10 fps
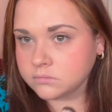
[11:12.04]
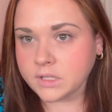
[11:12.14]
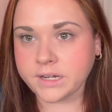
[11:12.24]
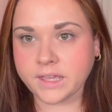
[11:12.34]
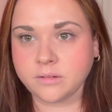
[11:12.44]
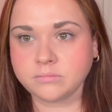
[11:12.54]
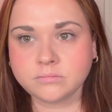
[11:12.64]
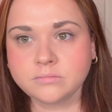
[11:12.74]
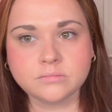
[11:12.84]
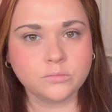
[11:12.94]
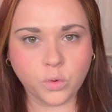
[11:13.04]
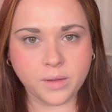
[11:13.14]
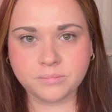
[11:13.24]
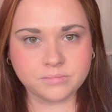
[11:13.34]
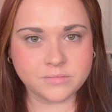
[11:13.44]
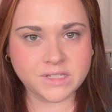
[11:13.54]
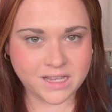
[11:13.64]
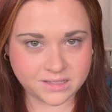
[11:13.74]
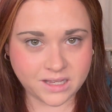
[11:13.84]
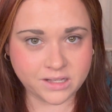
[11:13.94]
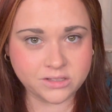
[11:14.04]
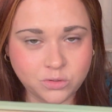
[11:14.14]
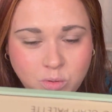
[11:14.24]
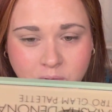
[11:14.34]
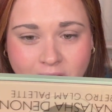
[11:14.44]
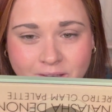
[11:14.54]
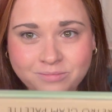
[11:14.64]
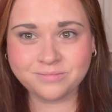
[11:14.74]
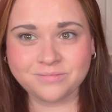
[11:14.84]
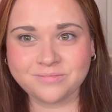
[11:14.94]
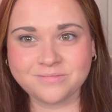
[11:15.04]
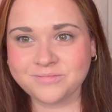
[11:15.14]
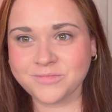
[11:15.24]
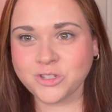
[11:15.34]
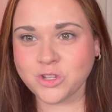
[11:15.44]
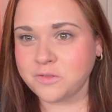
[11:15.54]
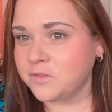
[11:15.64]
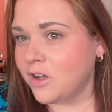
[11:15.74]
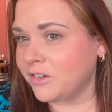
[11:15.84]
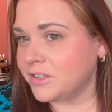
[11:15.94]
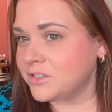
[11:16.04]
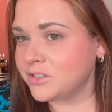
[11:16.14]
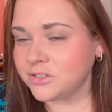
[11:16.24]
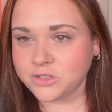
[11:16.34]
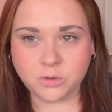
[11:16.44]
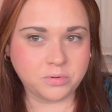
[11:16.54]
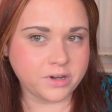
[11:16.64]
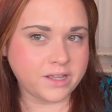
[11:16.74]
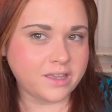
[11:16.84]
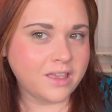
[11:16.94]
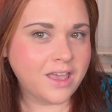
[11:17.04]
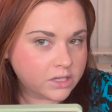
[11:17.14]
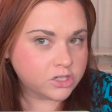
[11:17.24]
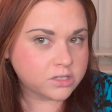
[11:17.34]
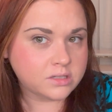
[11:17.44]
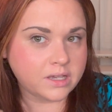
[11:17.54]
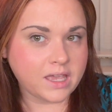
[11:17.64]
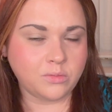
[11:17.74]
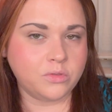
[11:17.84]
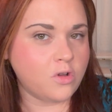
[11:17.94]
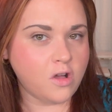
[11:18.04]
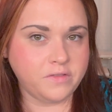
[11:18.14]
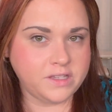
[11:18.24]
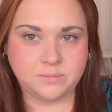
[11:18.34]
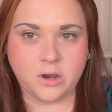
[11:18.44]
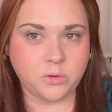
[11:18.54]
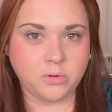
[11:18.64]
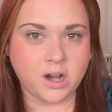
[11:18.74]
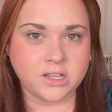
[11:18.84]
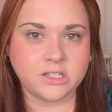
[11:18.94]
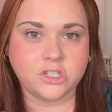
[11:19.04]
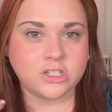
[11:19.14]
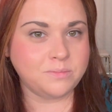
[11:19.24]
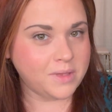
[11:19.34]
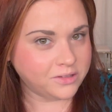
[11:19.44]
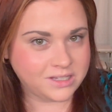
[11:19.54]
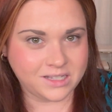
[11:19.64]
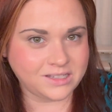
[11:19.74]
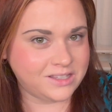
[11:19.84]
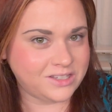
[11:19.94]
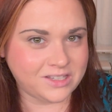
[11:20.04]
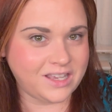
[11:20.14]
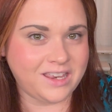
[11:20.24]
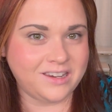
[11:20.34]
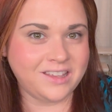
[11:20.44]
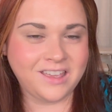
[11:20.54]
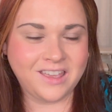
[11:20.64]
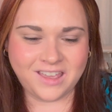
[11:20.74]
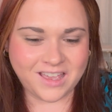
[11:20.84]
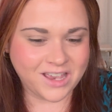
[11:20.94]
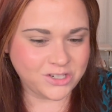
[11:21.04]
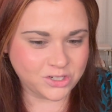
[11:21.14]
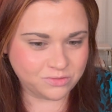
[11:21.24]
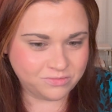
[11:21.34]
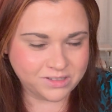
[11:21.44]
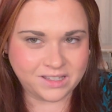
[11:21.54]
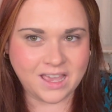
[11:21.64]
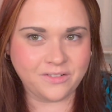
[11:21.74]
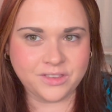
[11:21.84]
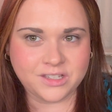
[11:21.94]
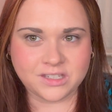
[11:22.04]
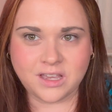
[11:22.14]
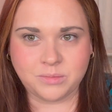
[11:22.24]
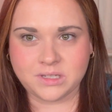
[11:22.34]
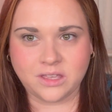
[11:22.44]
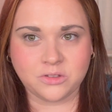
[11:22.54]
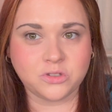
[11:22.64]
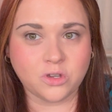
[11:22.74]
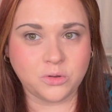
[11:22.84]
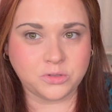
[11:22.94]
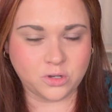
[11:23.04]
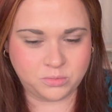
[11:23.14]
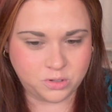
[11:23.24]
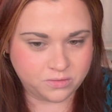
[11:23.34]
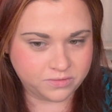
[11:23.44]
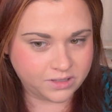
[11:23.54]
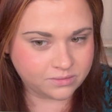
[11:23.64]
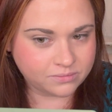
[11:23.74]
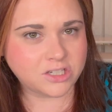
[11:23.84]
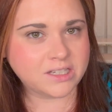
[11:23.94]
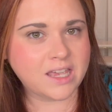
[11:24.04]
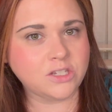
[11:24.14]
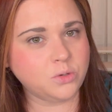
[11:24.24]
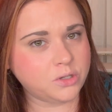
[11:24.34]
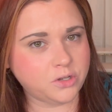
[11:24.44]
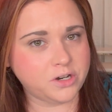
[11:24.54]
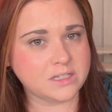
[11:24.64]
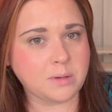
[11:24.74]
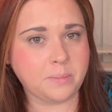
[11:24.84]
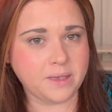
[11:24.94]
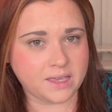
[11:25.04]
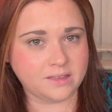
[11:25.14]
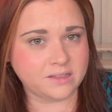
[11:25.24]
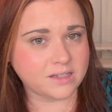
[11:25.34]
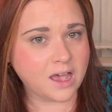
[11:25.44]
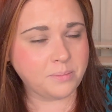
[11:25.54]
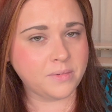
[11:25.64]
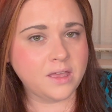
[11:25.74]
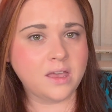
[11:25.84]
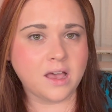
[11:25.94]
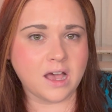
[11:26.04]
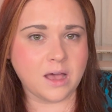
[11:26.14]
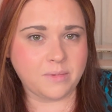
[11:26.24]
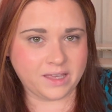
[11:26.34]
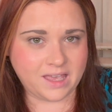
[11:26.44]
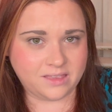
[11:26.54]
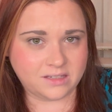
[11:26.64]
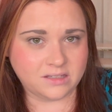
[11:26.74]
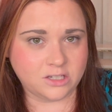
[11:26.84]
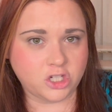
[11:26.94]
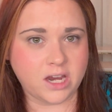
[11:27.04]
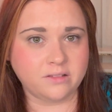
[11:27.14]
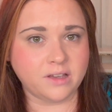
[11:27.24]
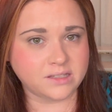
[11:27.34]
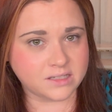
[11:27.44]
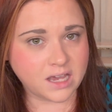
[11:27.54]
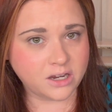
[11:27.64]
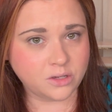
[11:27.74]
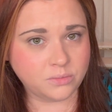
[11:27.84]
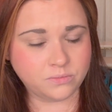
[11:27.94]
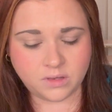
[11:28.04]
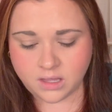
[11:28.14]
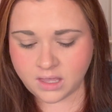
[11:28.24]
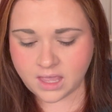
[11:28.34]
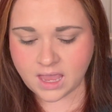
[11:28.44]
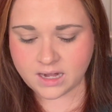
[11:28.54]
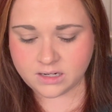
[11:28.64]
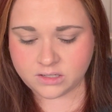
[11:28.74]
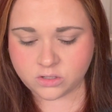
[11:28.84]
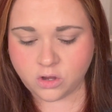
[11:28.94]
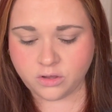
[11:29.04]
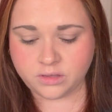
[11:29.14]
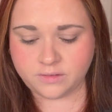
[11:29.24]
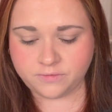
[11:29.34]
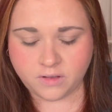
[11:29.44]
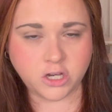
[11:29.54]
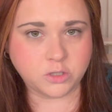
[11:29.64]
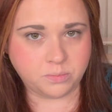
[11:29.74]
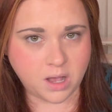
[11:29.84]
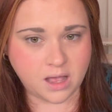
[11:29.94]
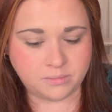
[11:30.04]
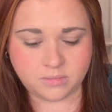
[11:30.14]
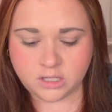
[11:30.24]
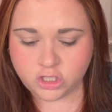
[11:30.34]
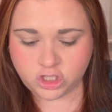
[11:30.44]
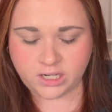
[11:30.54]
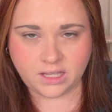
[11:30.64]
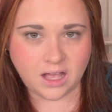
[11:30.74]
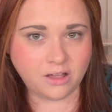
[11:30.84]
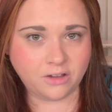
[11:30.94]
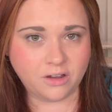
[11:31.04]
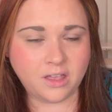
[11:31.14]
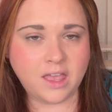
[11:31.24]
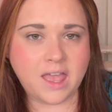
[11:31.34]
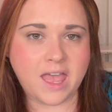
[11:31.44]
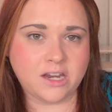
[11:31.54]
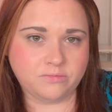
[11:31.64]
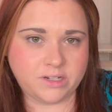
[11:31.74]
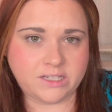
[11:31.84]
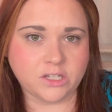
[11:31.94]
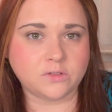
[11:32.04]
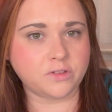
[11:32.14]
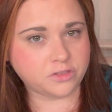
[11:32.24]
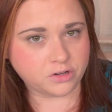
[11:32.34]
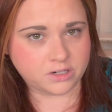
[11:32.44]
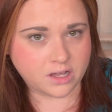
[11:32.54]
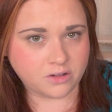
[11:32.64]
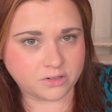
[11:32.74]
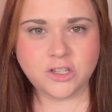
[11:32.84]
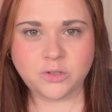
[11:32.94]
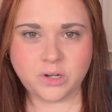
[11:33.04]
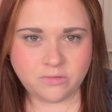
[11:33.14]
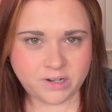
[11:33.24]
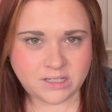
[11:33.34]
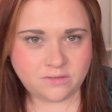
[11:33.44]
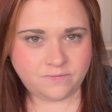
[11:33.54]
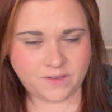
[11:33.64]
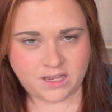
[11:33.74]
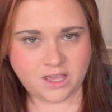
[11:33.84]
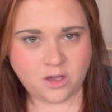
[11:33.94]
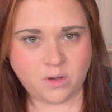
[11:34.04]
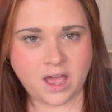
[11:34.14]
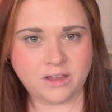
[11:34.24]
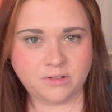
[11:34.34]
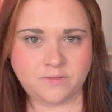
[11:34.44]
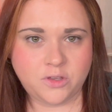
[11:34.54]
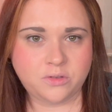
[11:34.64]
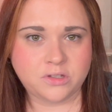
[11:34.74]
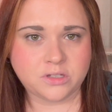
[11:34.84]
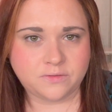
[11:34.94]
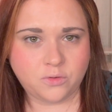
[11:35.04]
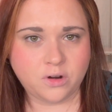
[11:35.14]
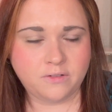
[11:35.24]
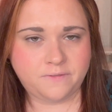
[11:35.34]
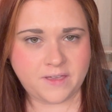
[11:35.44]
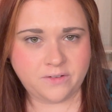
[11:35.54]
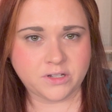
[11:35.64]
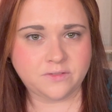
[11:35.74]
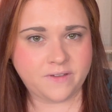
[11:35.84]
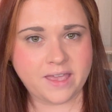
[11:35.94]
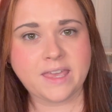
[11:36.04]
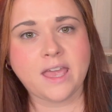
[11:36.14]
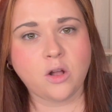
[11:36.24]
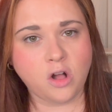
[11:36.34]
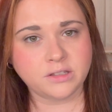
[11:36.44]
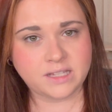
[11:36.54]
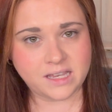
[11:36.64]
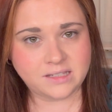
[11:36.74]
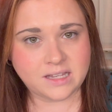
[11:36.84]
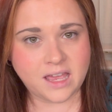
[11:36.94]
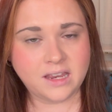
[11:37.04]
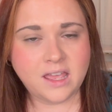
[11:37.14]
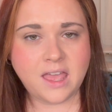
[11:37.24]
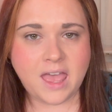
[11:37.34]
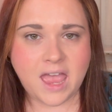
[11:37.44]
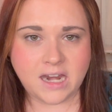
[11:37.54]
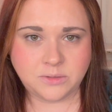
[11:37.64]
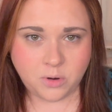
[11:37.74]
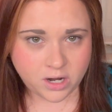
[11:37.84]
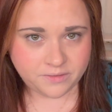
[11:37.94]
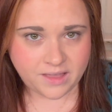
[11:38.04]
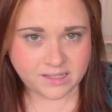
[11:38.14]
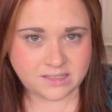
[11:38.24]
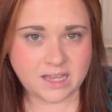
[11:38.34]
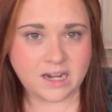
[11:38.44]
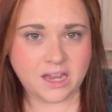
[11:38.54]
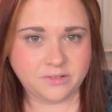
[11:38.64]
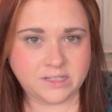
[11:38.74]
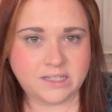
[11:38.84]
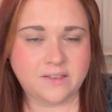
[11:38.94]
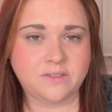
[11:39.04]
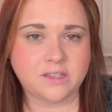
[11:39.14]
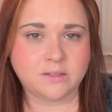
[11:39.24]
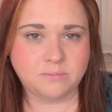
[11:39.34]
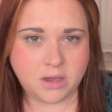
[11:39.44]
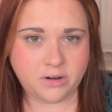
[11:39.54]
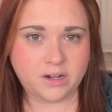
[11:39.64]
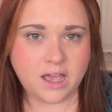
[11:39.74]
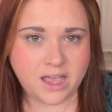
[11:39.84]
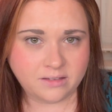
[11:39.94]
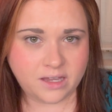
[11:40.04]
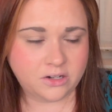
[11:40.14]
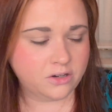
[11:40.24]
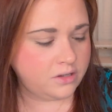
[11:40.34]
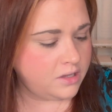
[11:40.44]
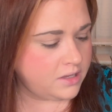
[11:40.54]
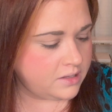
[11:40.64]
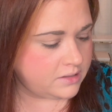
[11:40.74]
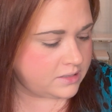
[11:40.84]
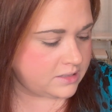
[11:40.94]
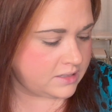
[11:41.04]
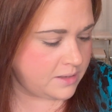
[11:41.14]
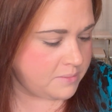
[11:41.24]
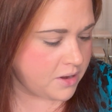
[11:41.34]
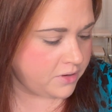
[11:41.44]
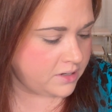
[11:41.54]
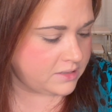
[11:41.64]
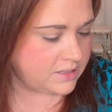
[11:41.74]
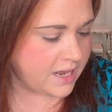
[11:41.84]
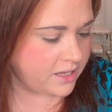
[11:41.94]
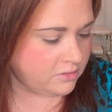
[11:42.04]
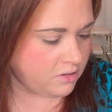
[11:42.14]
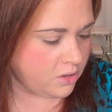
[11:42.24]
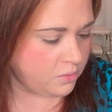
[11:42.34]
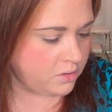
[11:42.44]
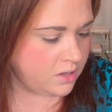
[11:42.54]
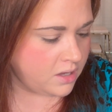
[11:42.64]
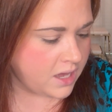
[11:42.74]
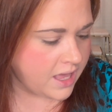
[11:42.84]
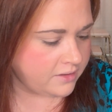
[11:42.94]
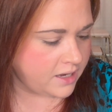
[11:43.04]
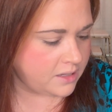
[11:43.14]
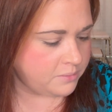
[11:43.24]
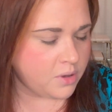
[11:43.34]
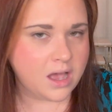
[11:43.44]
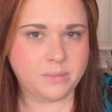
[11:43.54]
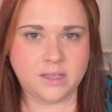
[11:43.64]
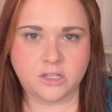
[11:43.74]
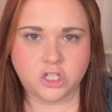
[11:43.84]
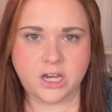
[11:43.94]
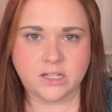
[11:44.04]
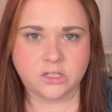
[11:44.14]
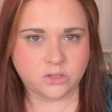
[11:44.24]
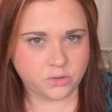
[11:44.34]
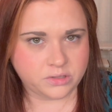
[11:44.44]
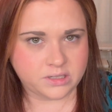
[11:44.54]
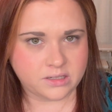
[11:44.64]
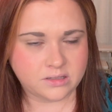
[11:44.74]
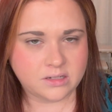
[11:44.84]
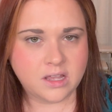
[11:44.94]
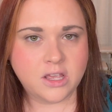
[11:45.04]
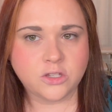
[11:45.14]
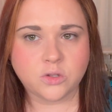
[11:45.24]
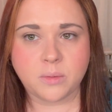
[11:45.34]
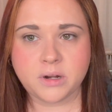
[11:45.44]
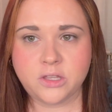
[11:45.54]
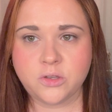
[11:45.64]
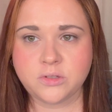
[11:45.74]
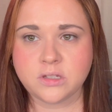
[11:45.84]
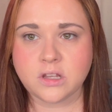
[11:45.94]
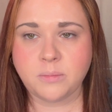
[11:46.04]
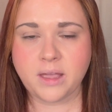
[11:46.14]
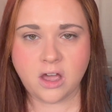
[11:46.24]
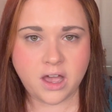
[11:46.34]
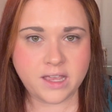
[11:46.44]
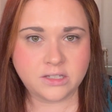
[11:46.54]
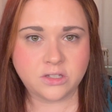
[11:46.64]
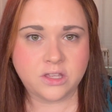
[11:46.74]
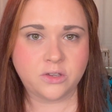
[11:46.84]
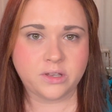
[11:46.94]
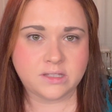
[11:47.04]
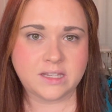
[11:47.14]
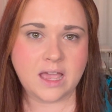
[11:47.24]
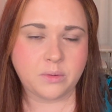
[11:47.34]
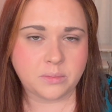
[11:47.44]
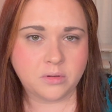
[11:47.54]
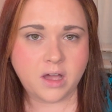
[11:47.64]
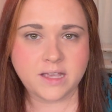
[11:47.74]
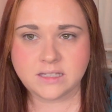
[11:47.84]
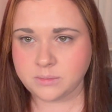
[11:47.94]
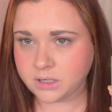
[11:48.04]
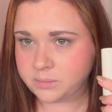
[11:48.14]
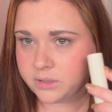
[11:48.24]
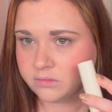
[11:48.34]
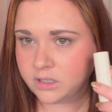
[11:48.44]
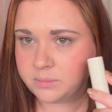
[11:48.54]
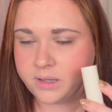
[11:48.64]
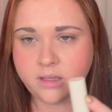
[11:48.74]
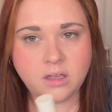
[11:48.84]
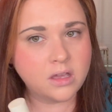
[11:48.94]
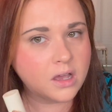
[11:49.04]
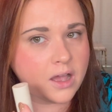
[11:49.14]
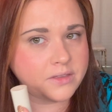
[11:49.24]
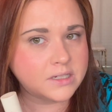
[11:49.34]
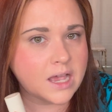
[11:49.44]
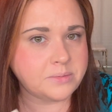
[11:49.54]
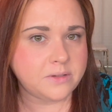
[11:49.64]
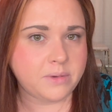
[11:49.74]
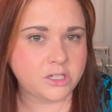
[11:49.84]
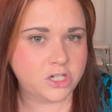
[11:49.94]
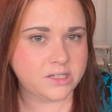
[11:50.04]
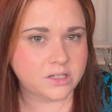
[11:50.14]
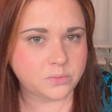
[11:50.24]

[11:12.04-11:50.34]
And again, what, 10 seconds to apply? So flawless, so pretty. And it just, again, with all of these Merit products, it's just melting into the skin and just really everything's coming together so, so beautifully. Just in case you were curious about picking this up, again, this is the shade Lusitano, and it is called the Flush Balm Cheek Color, and it retails for $30. So in a recent video, I reviewed the Sephora Favorites Vacay All Day set, and as part of that set, I received this Merit highlighter. This is the Merit Day Glow Highlighting Balm in the shade Solstice. So I'm going to use this on my eyes so that you can see how it applies, and I'm going to put a little bit on the tops of my cheeks as